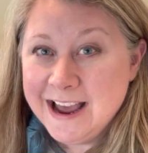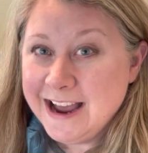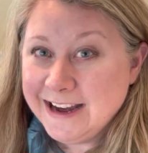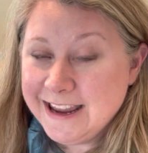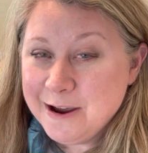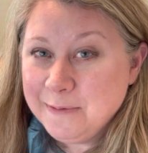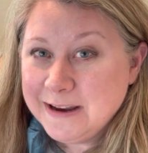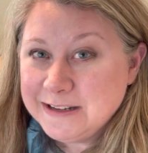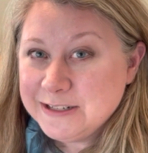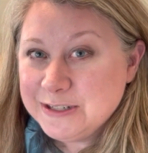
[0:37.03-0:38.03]
I can't
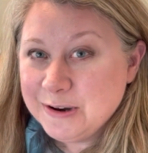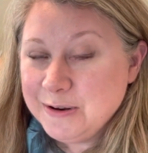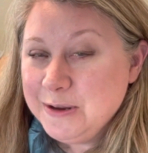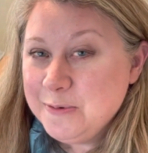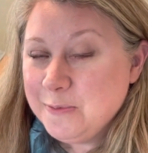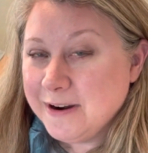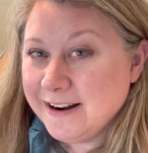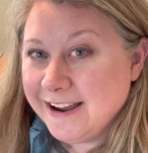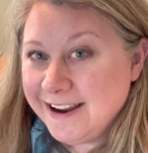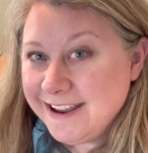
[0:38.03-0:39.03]
wait to show you what
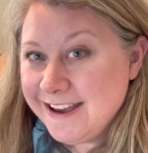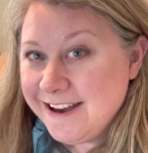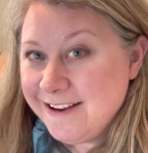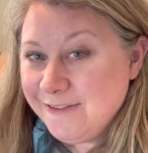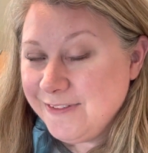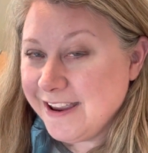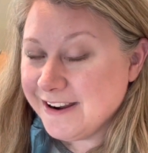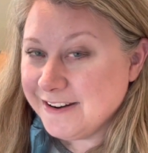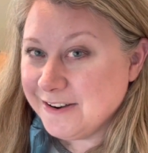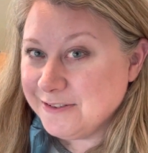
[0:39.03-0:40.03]
I have
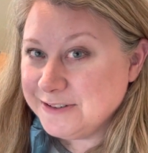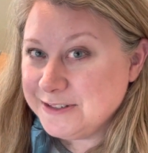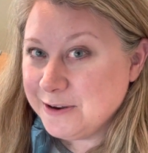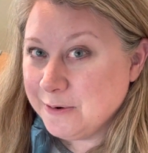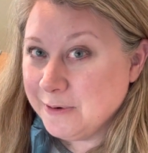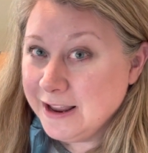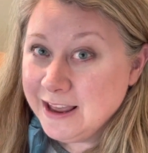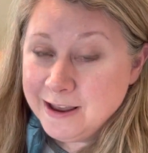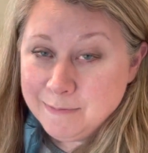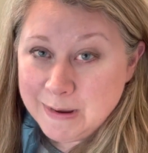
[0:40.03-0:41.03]
and also
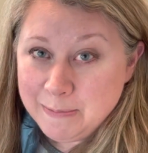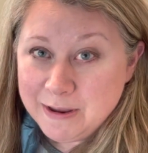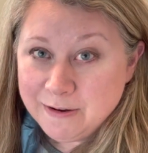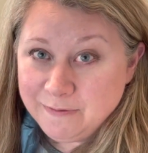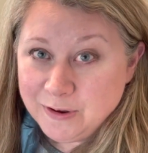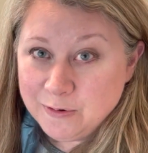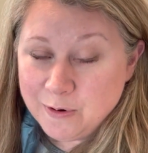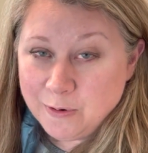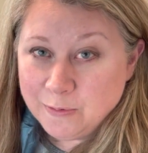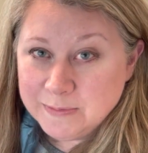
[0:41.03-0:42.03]
maybe a few
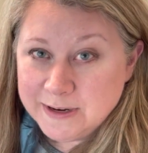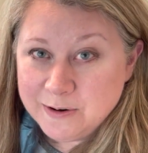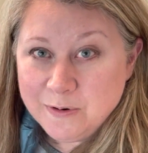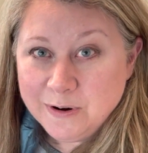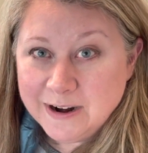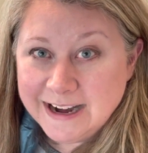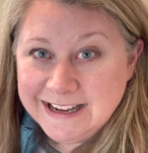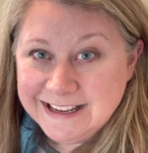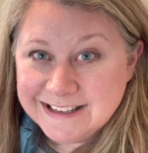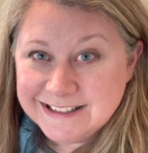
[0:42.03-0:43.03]
home decor
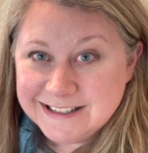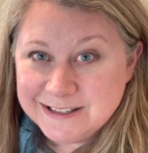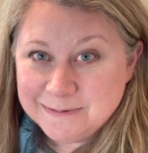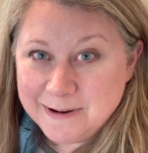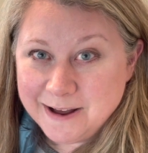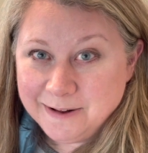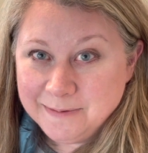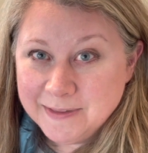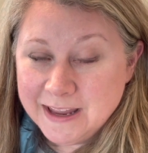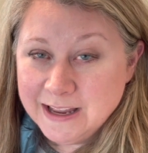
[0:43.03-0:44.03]
ideas as well.
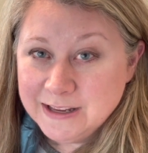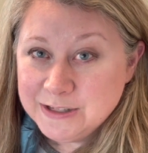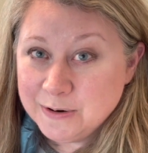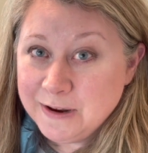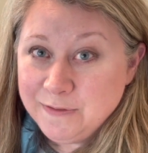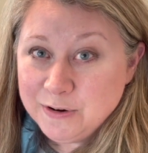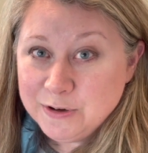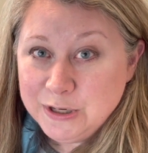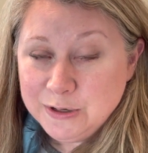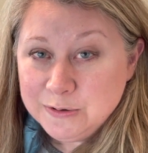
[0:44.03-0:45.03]
So if you're
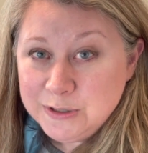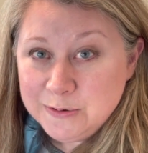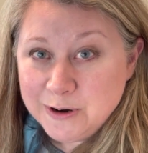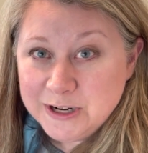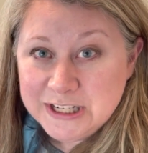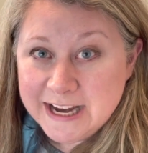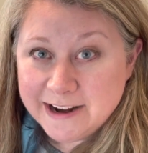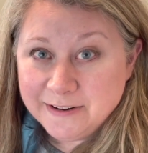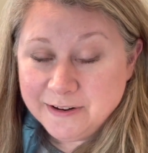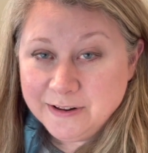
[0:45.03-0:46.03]
new to our
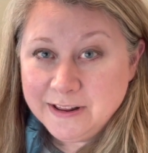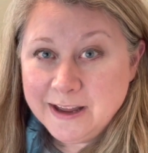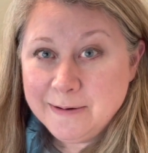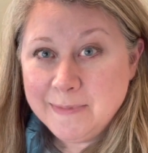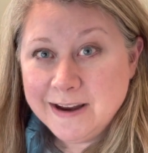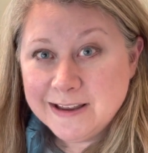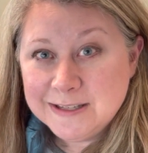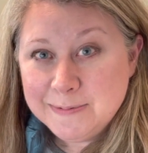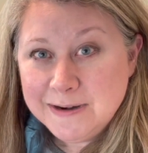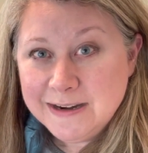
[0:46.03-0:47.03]
channel, um, my
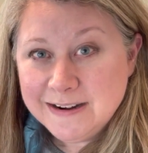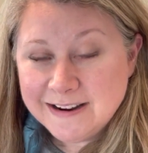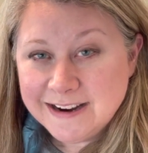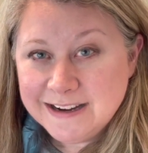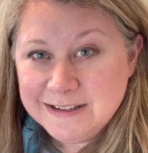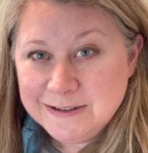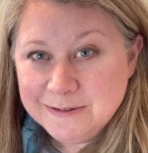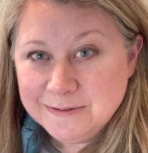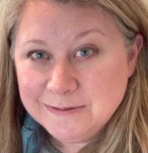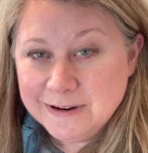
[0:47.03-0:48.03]
husband and I
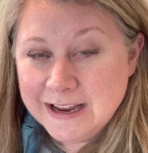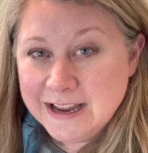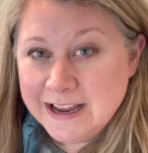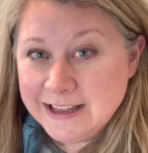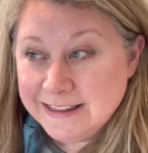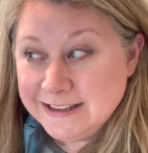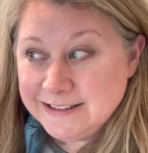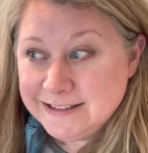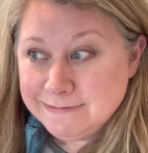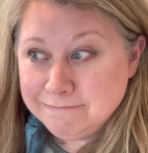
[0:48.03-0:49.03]
do
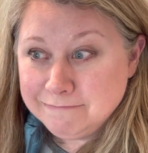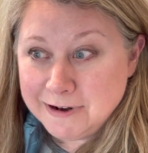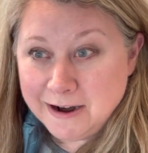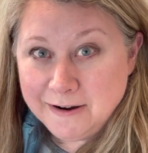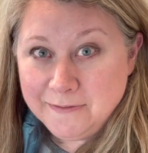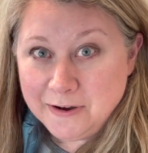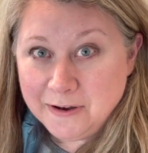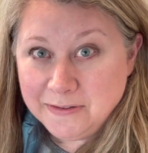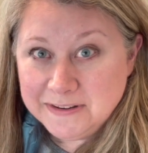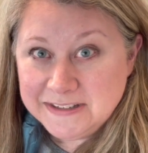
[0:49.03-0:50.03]
this kind of
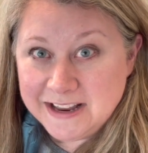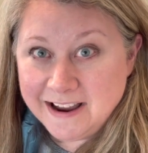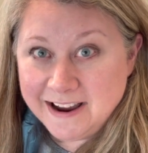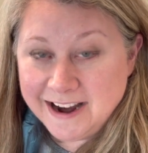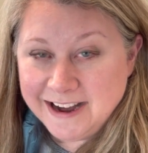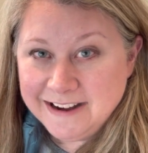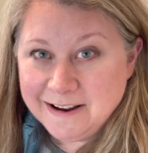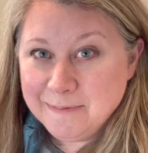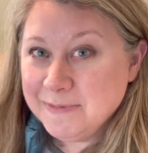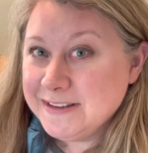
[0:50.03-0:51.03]
on the side.
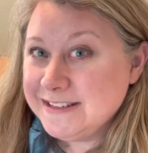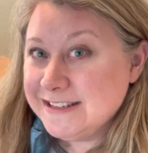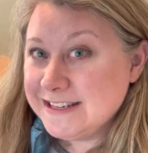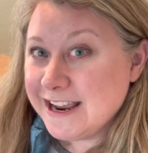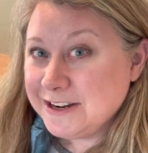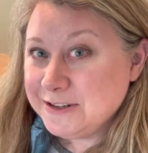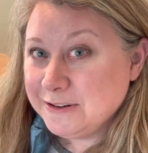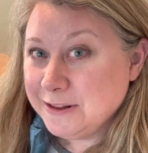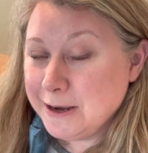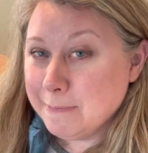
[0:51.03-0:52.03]
Um, this is
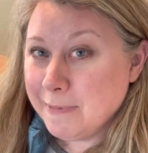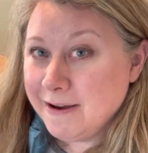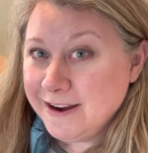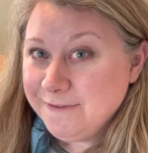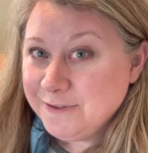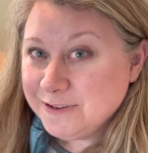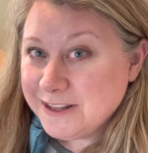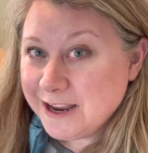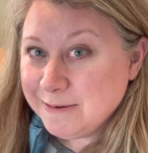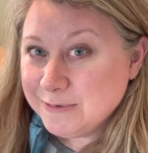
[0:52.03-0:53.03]
actually my
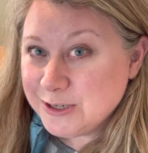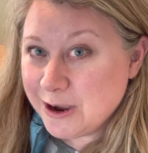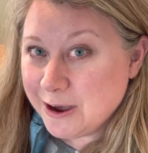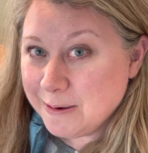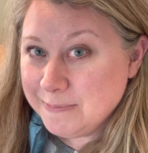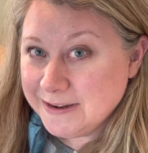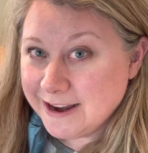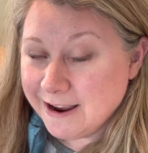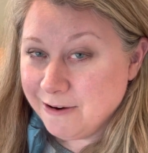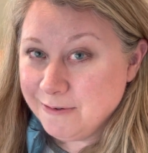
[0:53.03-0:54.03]
full-time job
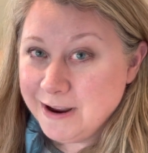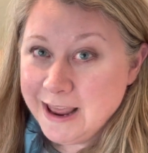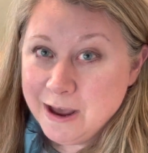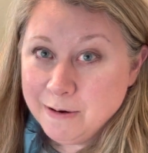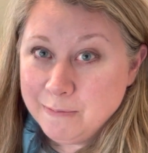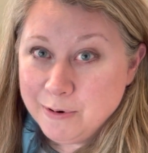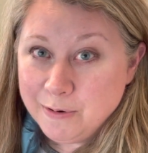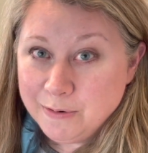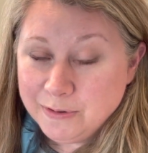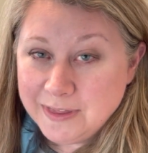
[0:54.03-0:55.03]
now,
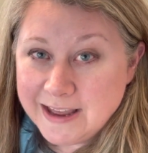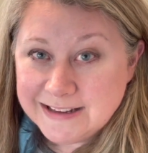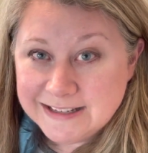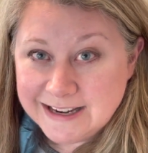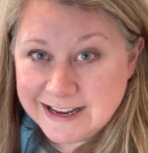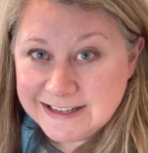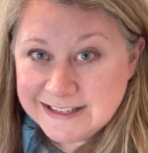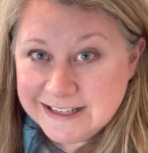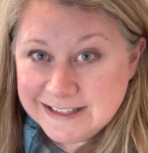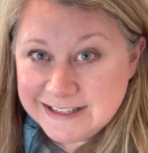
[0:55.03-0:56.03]
both as an
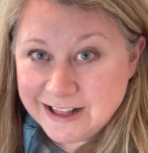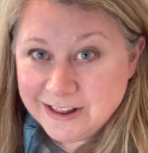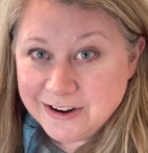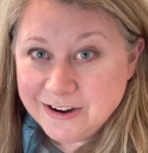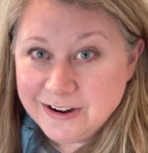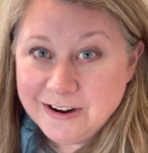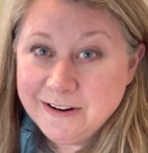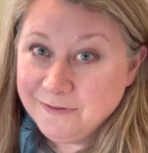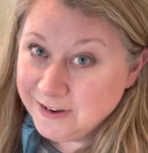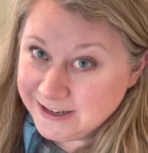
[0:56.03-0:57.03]
Etsy seller,
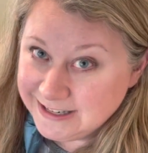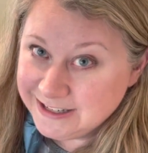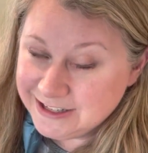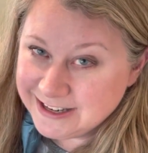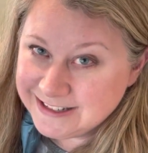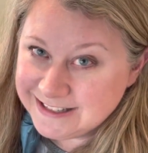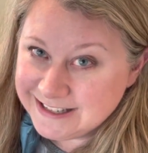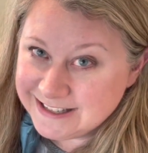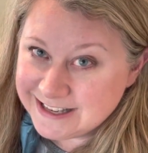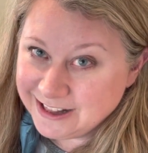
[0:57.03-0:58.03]
vintage
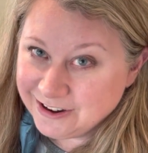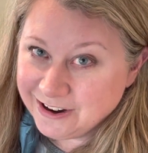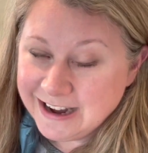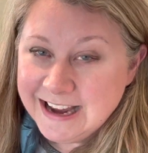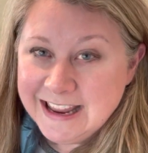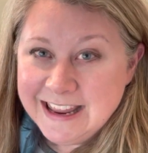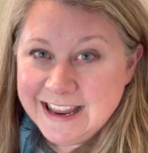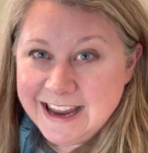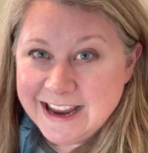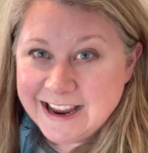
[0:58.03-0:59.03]
Etsy seller,
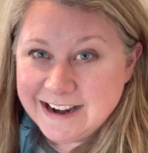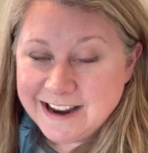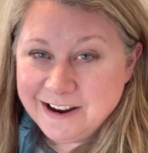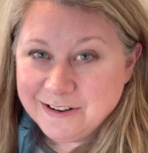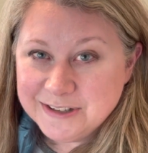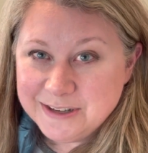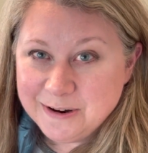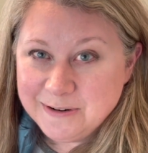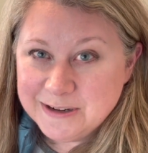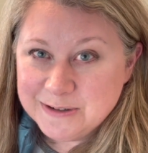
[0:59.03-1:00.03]
and I
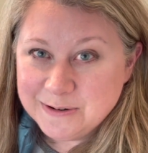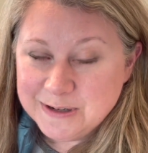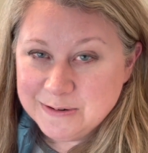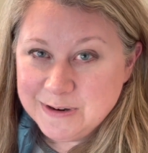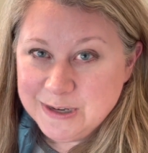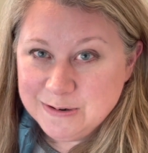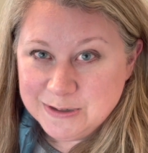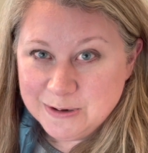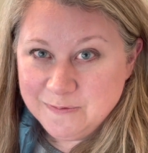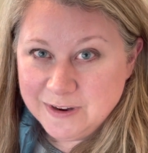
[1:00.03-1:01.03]
also enjoy doing
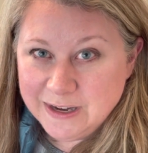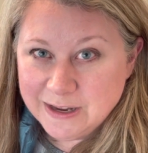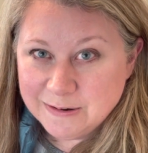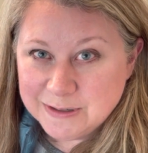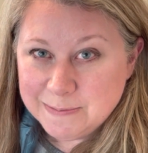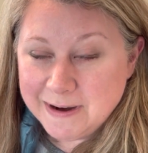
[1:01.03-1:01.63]
YouTube videos.